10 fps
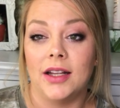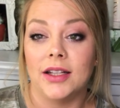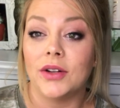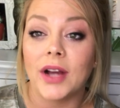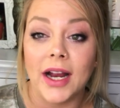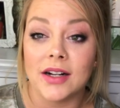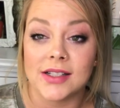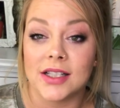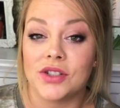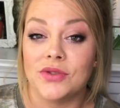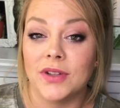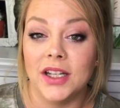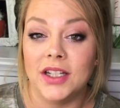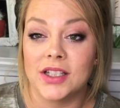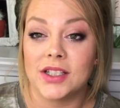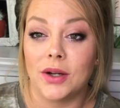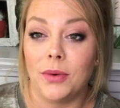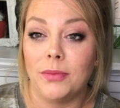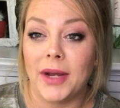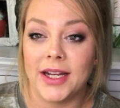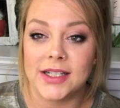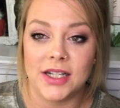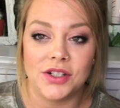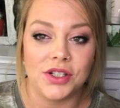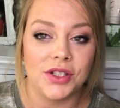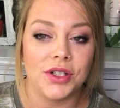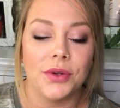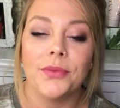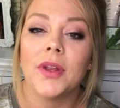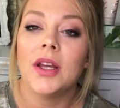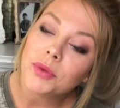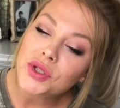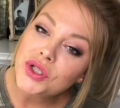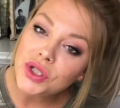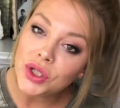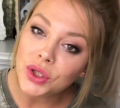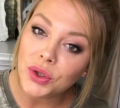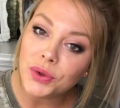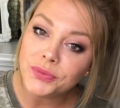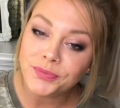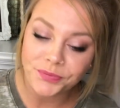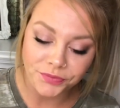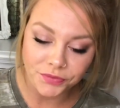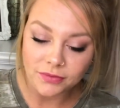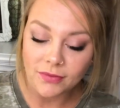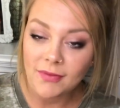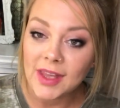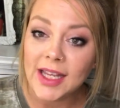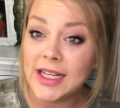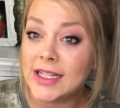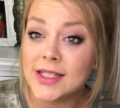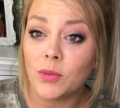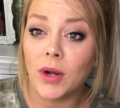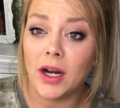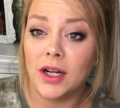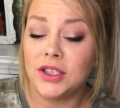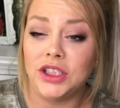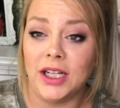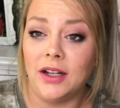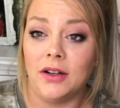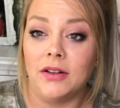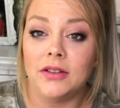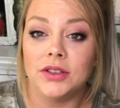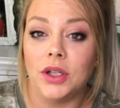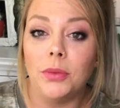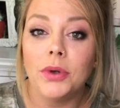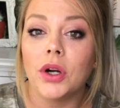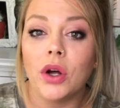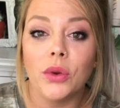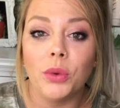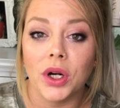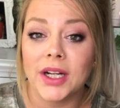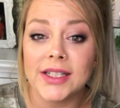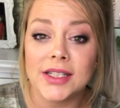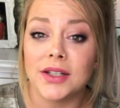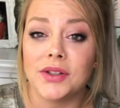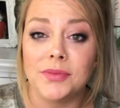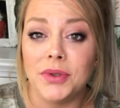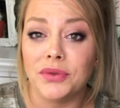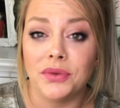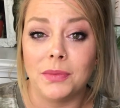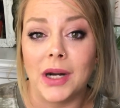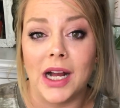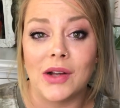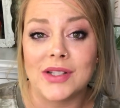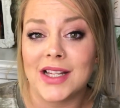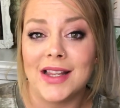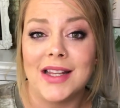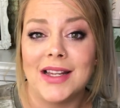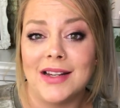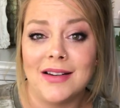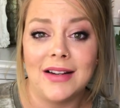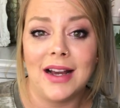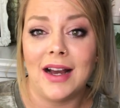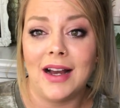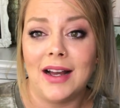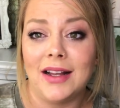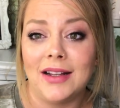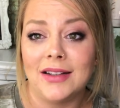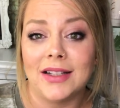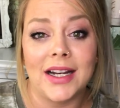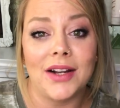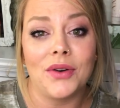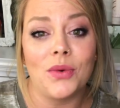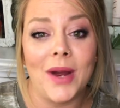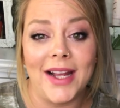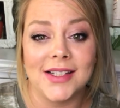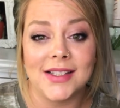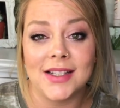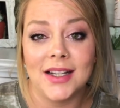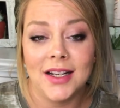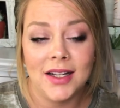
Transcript: little hairs that you really just don't pay attention to. Number 2 is wear a gel. Don't put all the work into those beautiful brows and then let it go to waste.